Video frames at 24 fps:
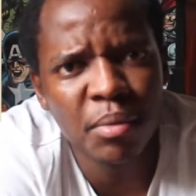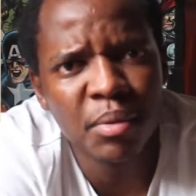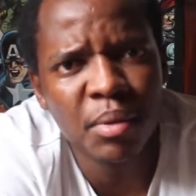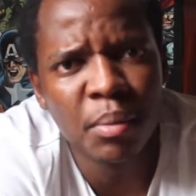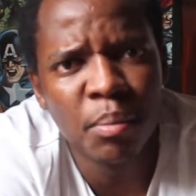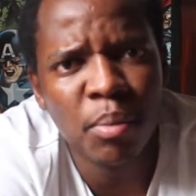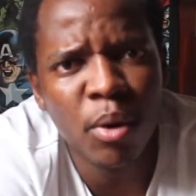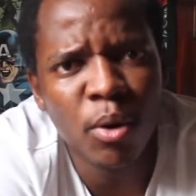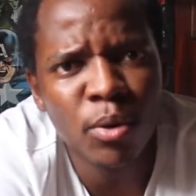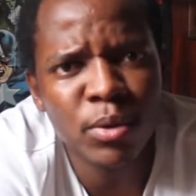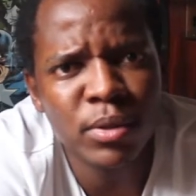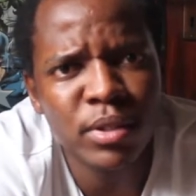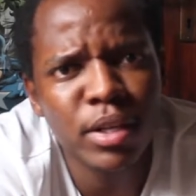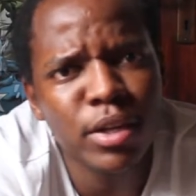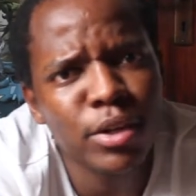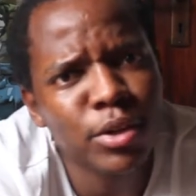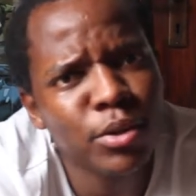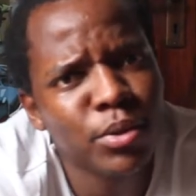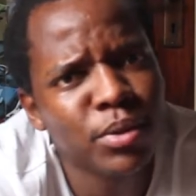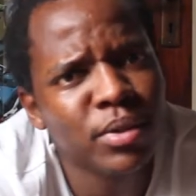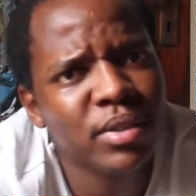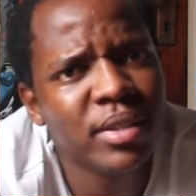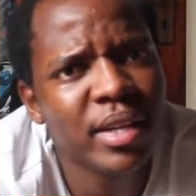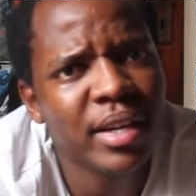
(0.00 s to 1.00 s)
the poster,
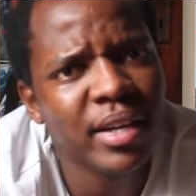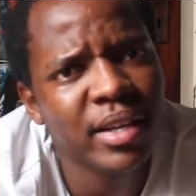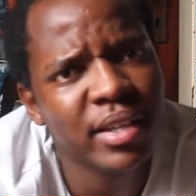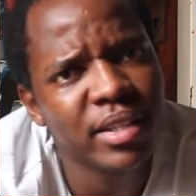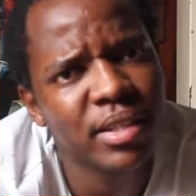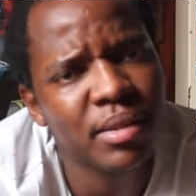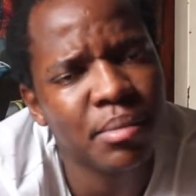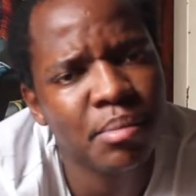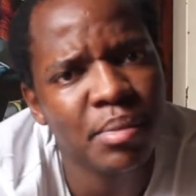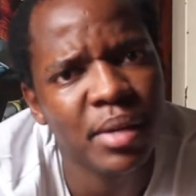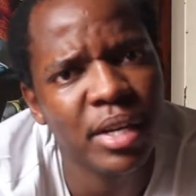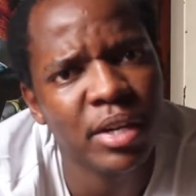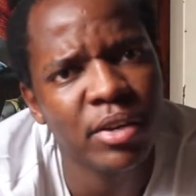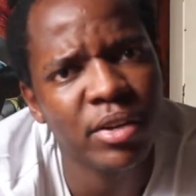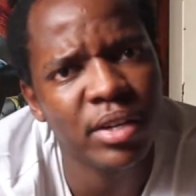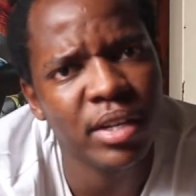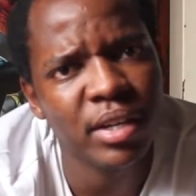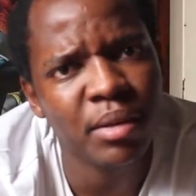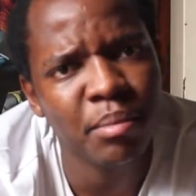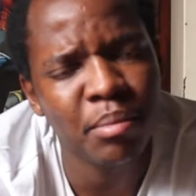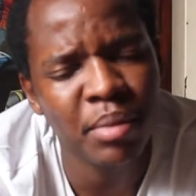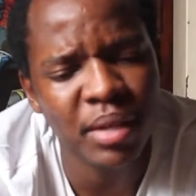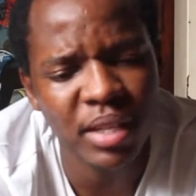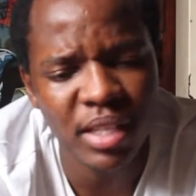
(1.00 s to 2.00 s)
you would think it's a
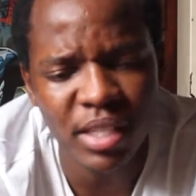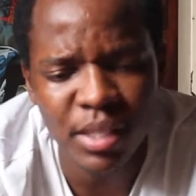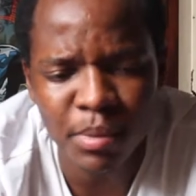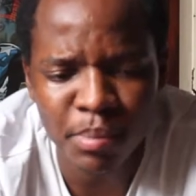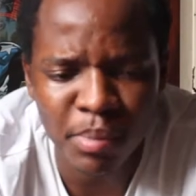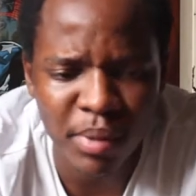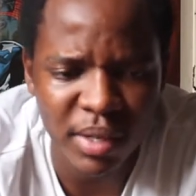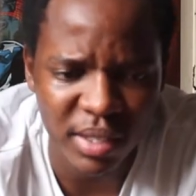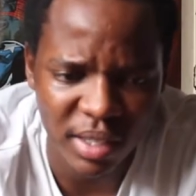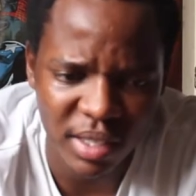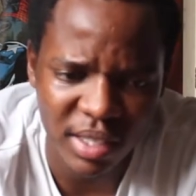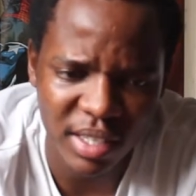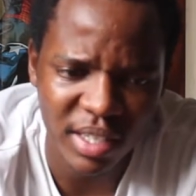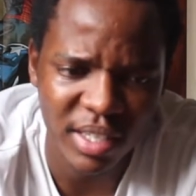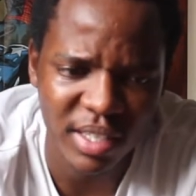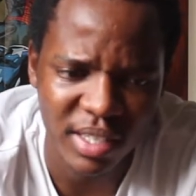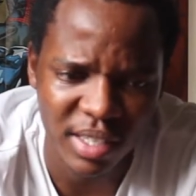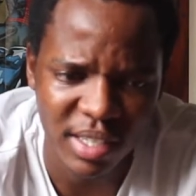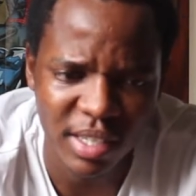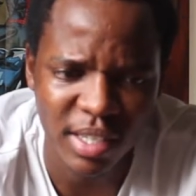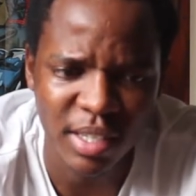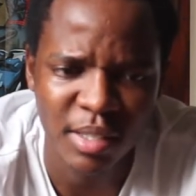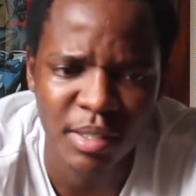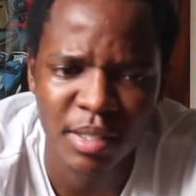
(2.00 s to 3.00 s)
period piece, but
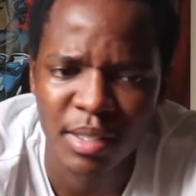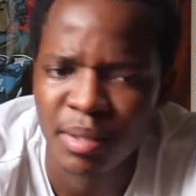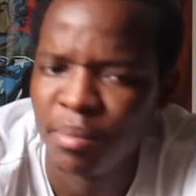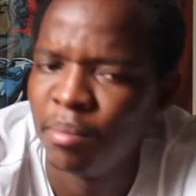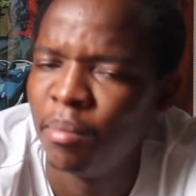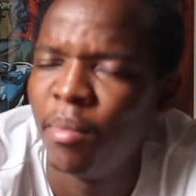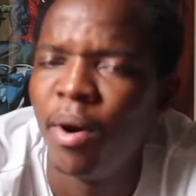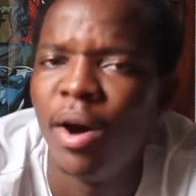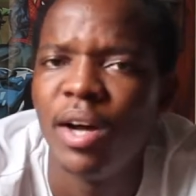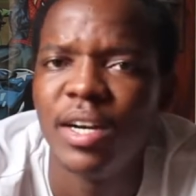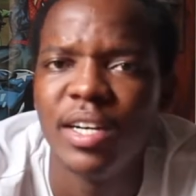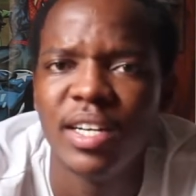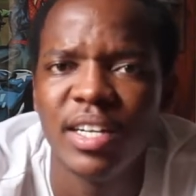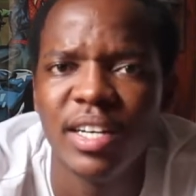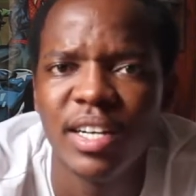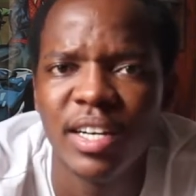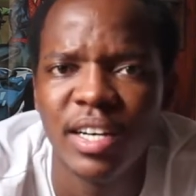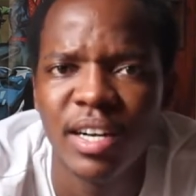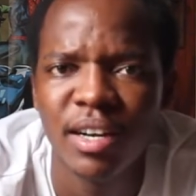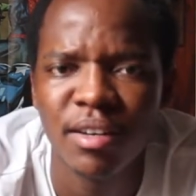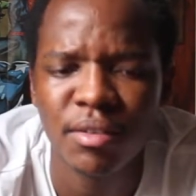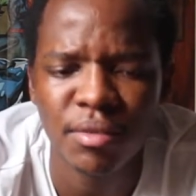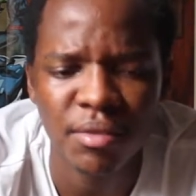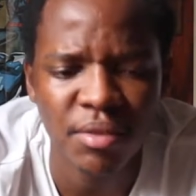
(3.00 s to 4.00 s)
it's modern
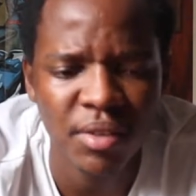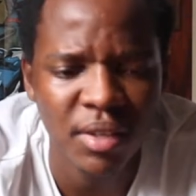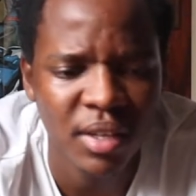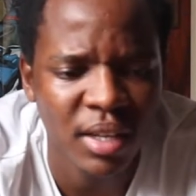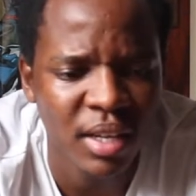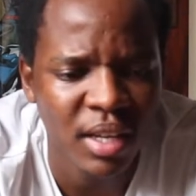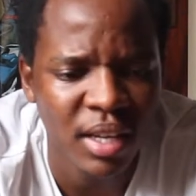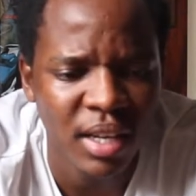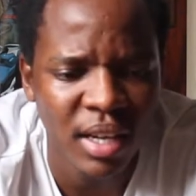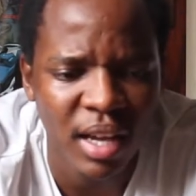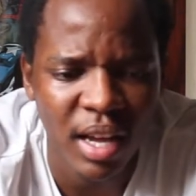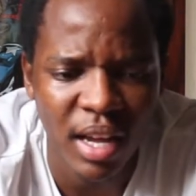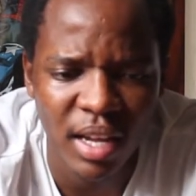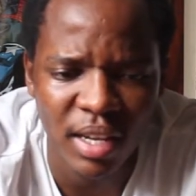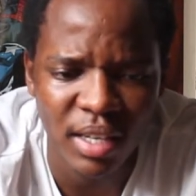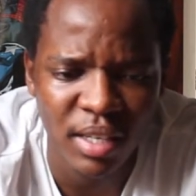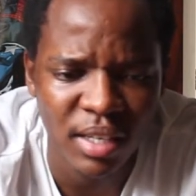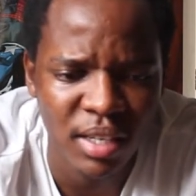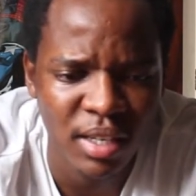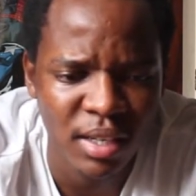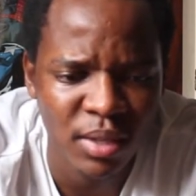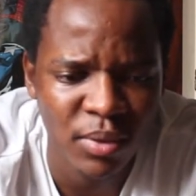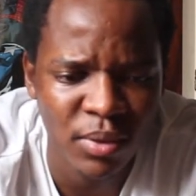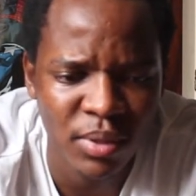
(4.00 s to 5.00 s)
enough,
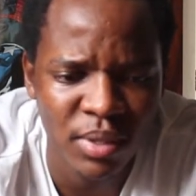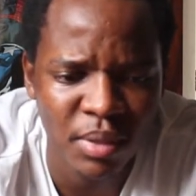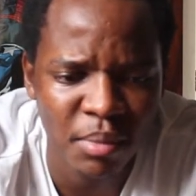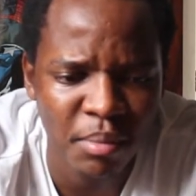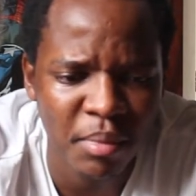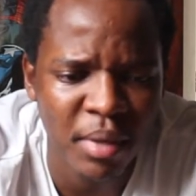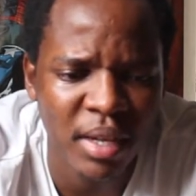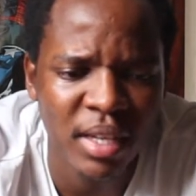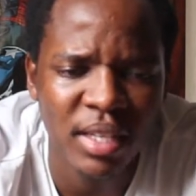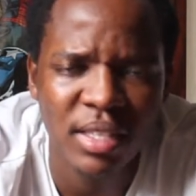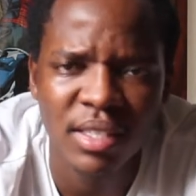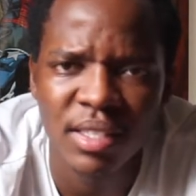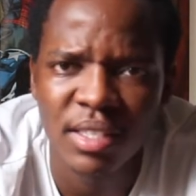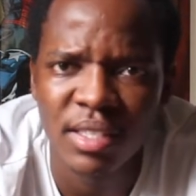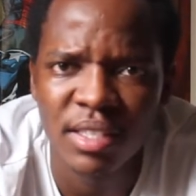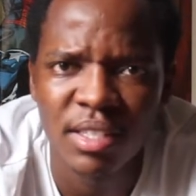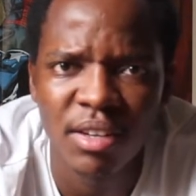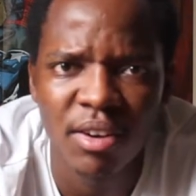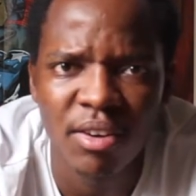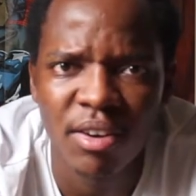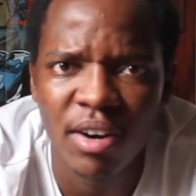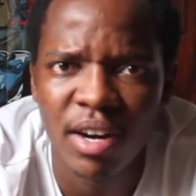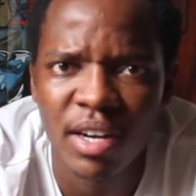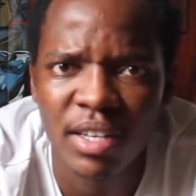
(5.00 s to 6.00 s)
and it was amazing.
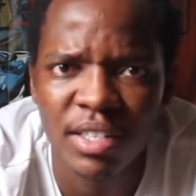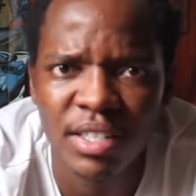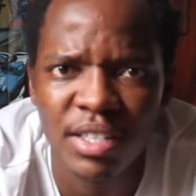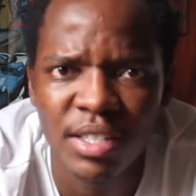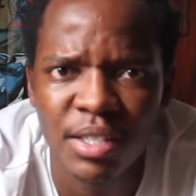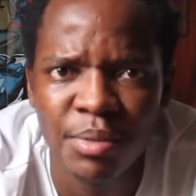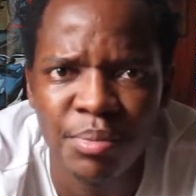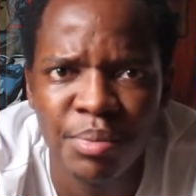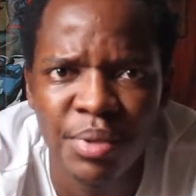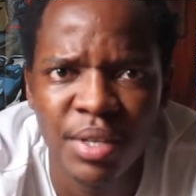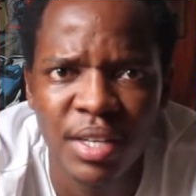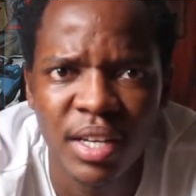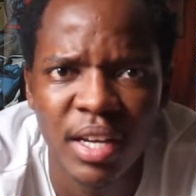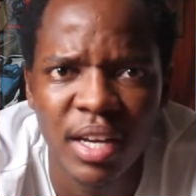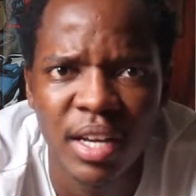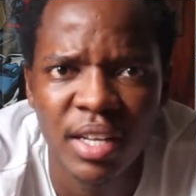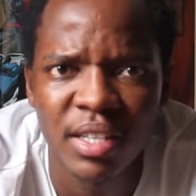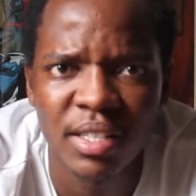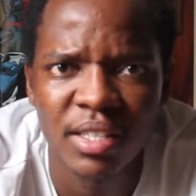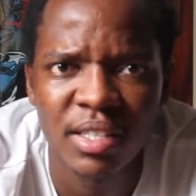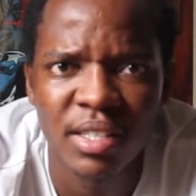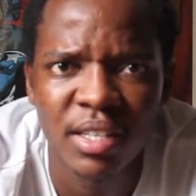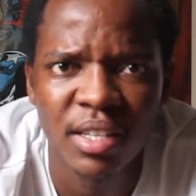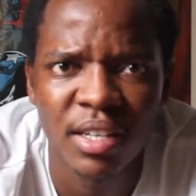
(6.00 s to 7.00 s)
Taraji P.
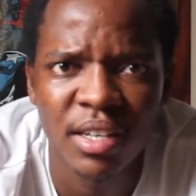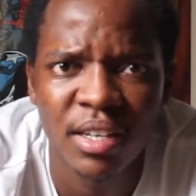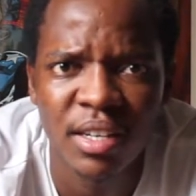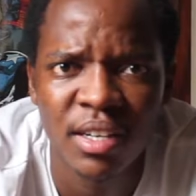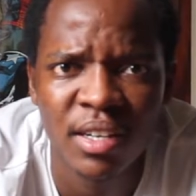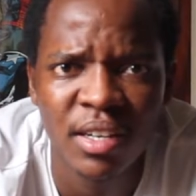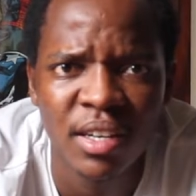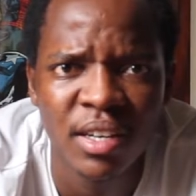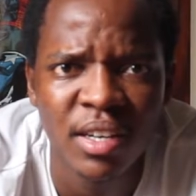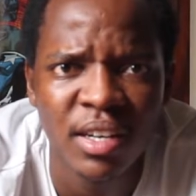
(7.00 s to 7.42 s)
Henson,